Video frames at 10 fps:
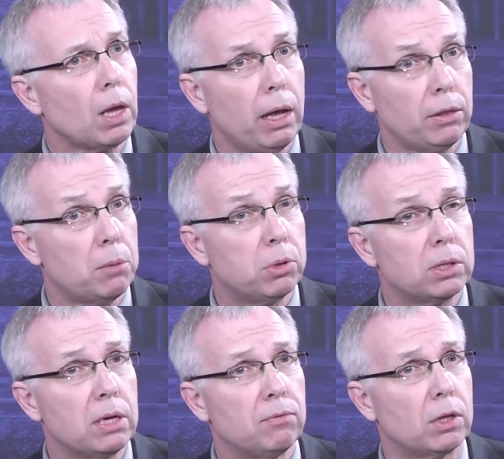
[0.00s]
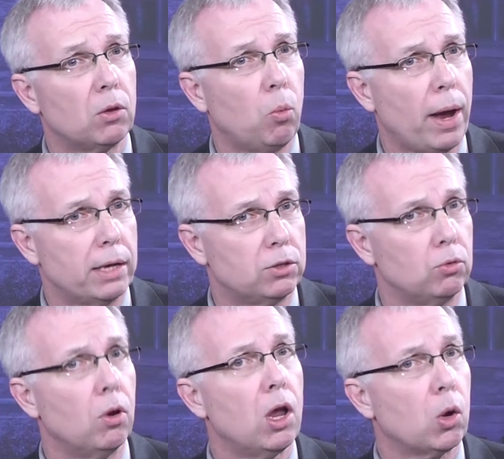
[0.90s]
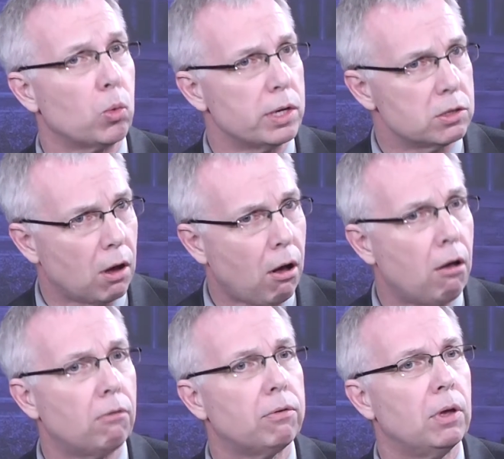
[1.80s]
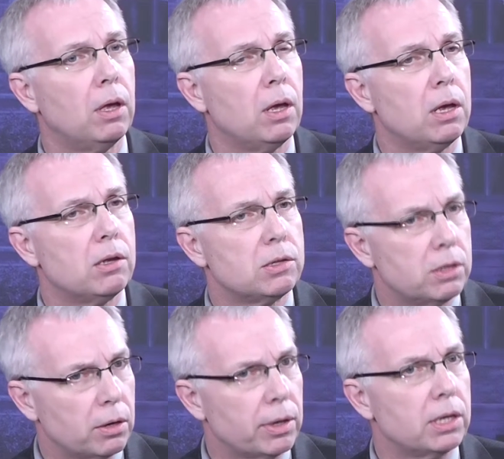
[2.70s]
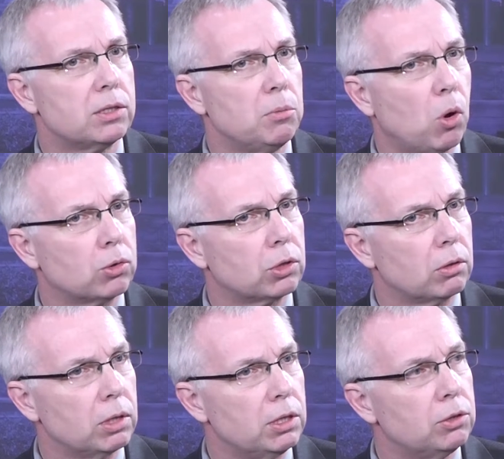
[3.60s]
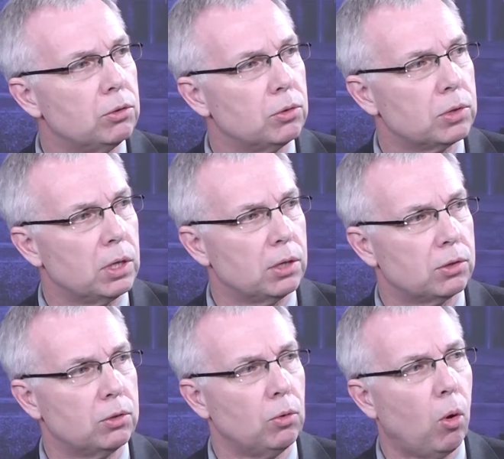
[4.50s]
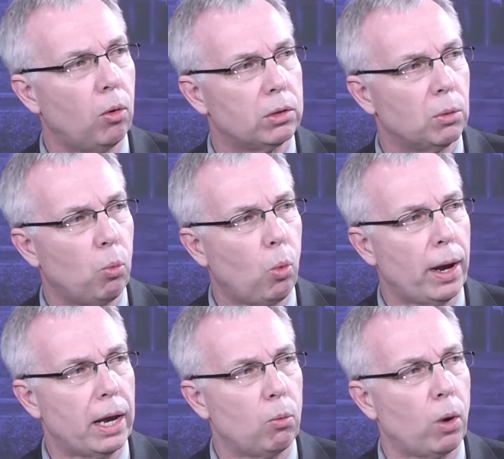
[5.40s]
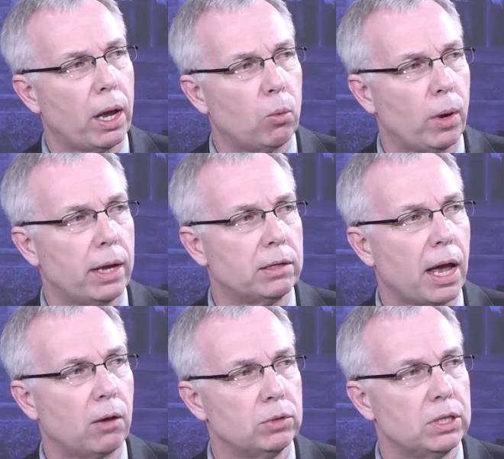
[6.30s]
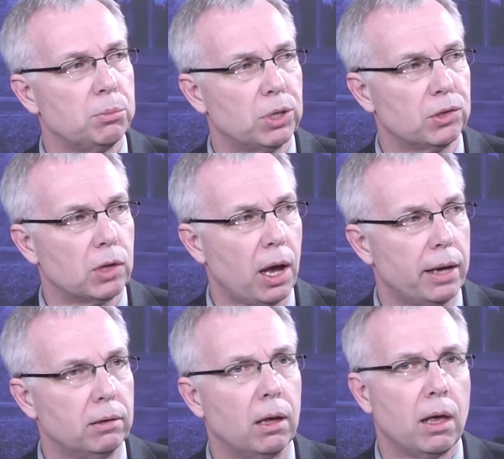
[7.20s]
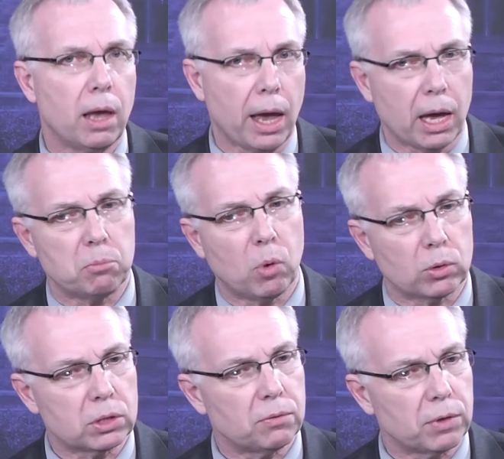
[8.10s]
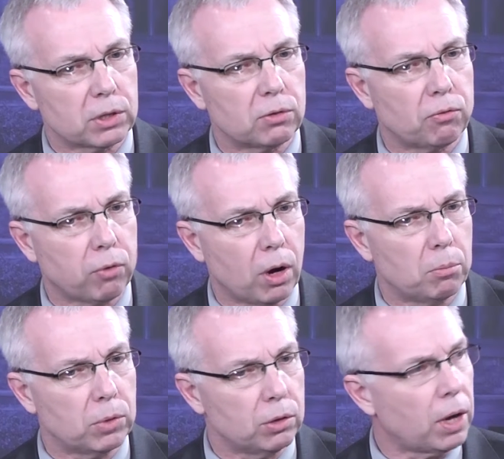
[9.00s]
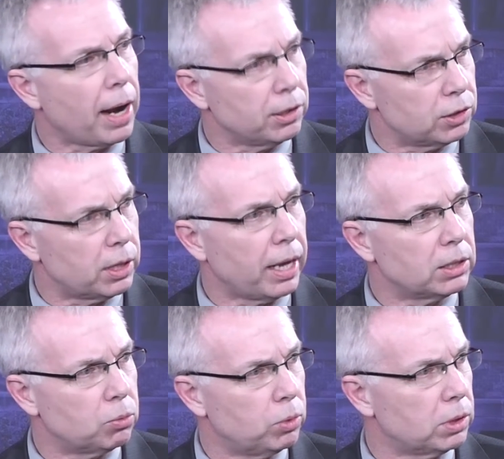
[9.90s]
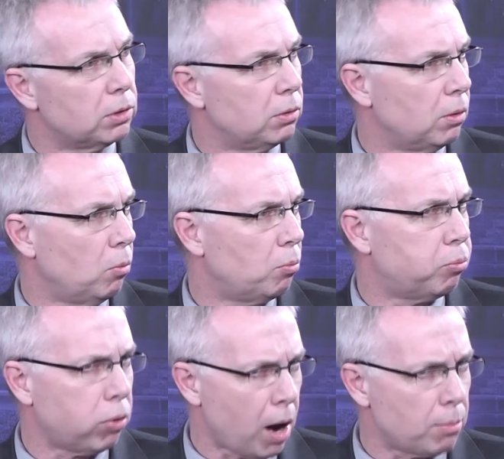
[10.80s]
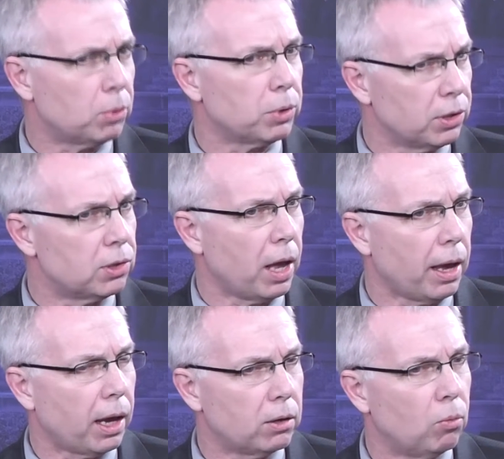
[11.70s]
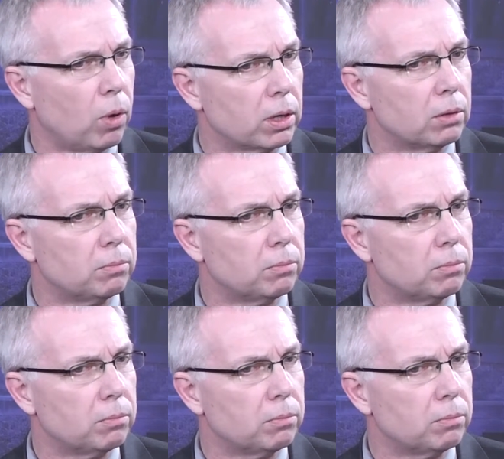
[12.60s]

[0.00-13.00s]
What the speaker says: And they believe that the way to resolve serious emotional issues is to hold them way, way, way down deep inside. And most of us from the United States would probably say, I don't want